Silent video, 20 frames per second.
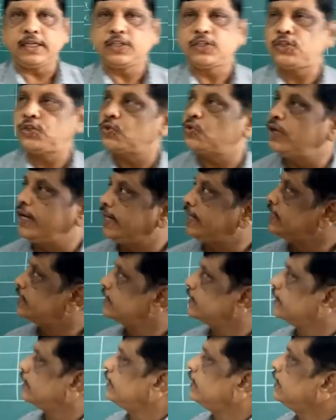
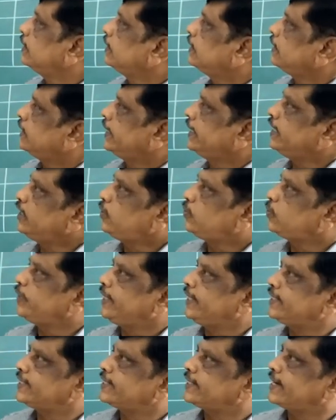students, in
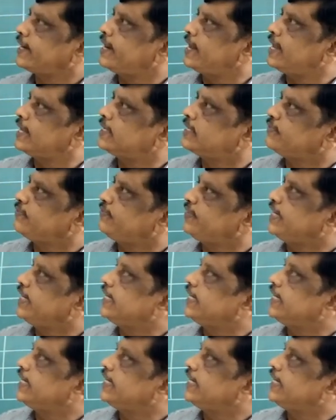today's class we